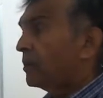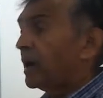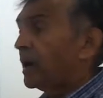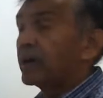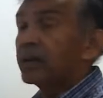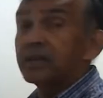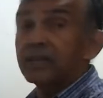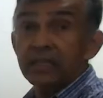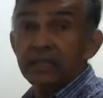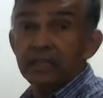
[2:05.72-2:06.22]

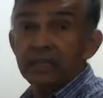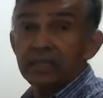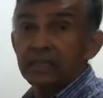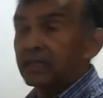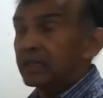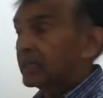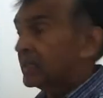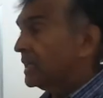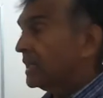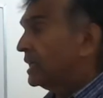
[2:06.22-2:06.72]
D.
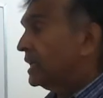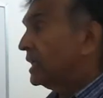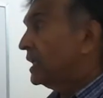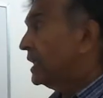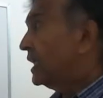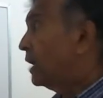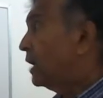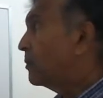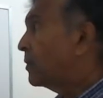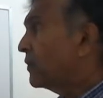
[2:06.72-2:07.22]

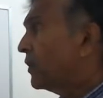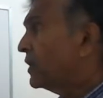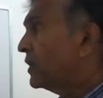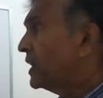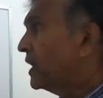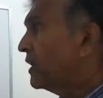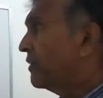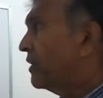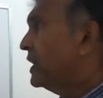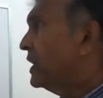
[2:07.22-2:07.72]
Now, before
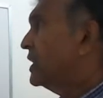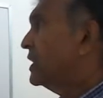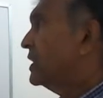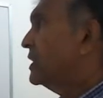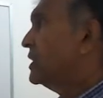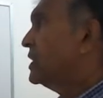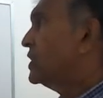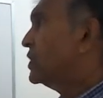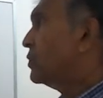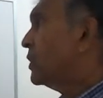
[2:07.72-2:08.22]
that, right,
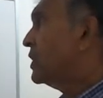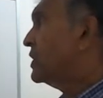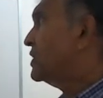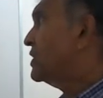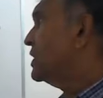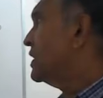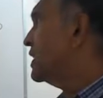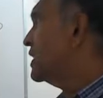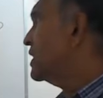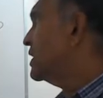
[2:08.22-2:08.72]
this
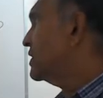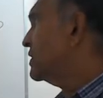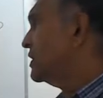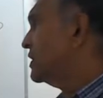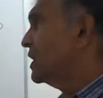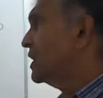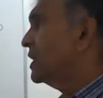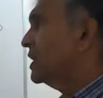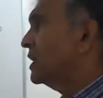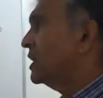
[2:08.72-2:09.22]
question is
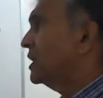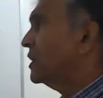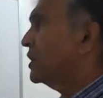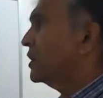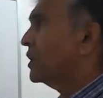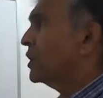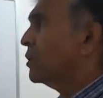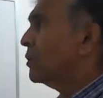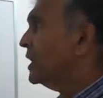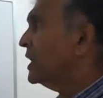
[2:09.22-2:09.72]

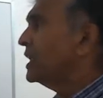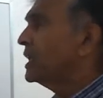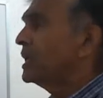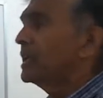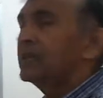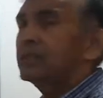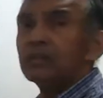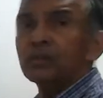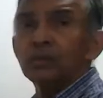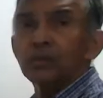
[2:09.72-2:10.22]
quite
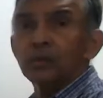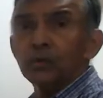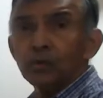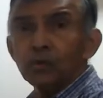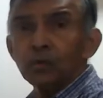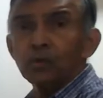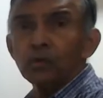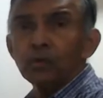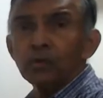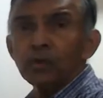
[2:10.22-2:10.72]
easy to
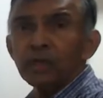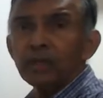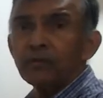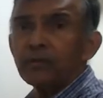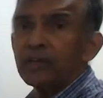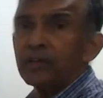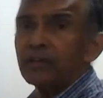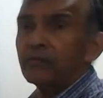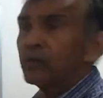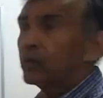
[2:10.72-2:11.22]
do.
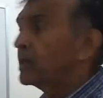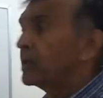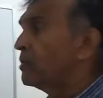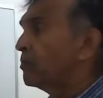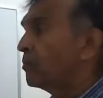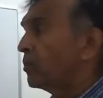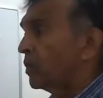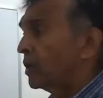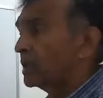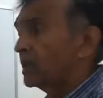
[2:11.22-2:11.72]
Even if you
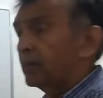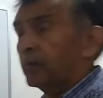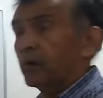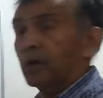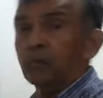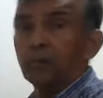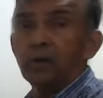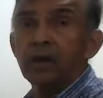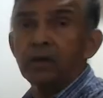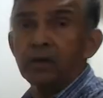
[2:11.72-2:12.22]
didn't bother
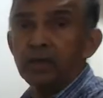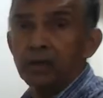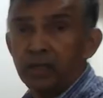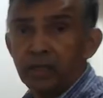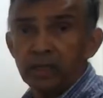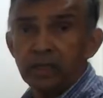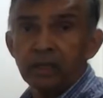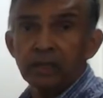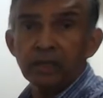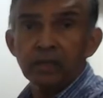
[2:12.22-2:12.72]
about part
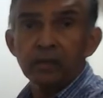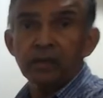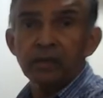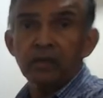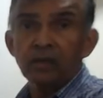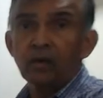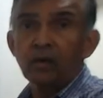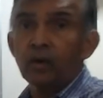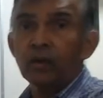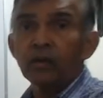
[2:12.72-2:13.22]
D,
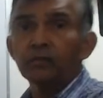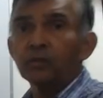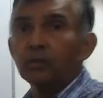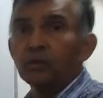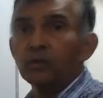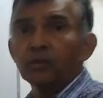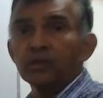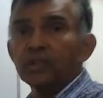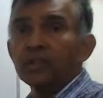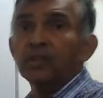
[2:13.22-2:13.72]
all you have to
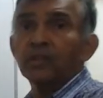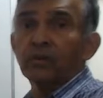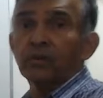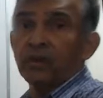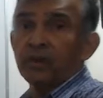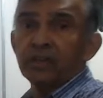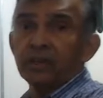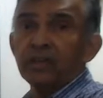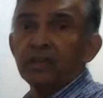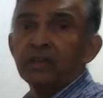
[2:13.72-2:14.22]
do is
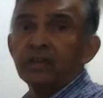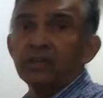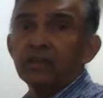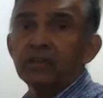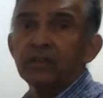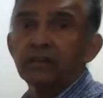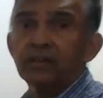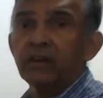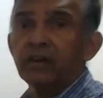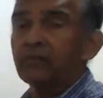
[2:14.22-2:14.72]
integrate. Yeah,
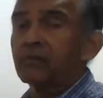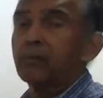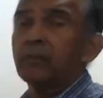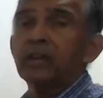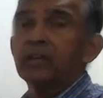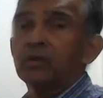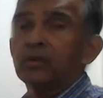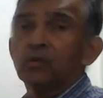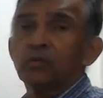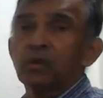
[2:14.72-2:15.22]
integrate from
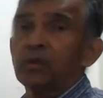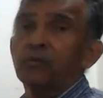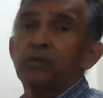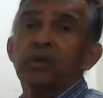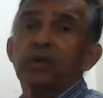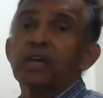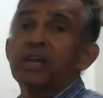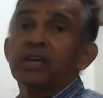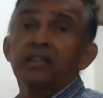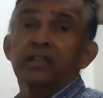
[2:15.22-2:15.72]
8 to 12, you
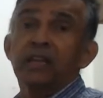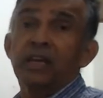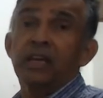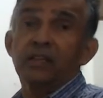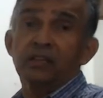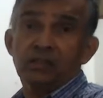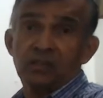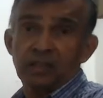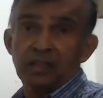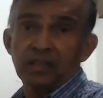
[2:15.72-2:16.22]
can get the
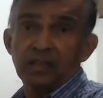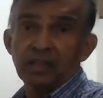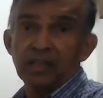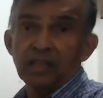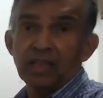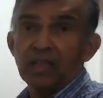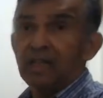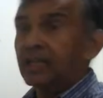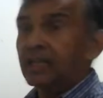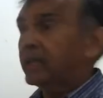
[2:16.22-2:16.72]
answer.
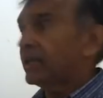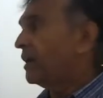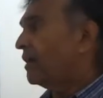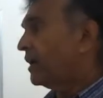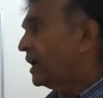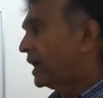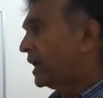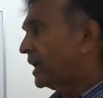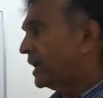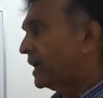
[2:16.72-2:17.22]
Now,
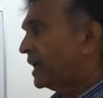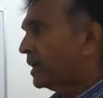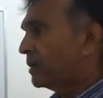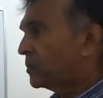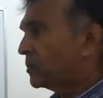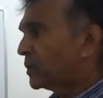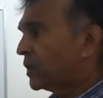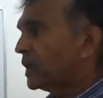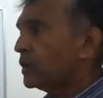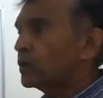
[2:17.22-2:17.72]
I
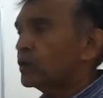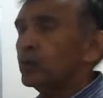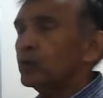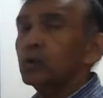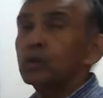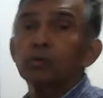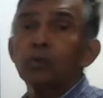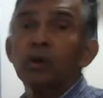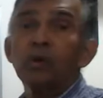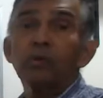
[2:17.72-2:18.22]
am trying to
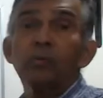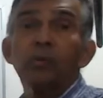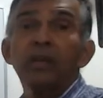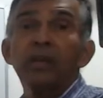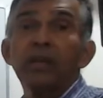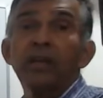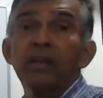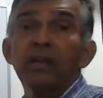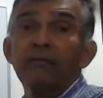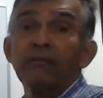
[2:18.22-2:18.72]
use what
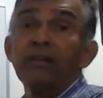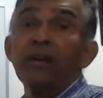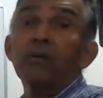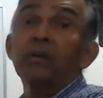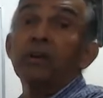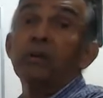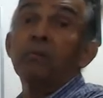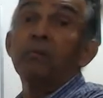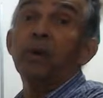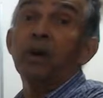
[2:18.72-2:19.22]
we have
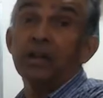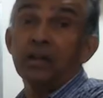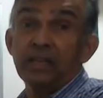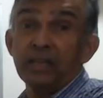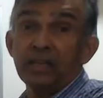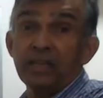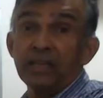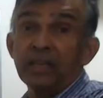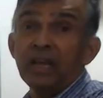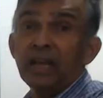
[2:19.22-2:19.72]
found in part
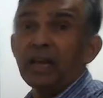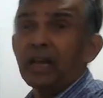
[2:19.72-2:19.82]
D.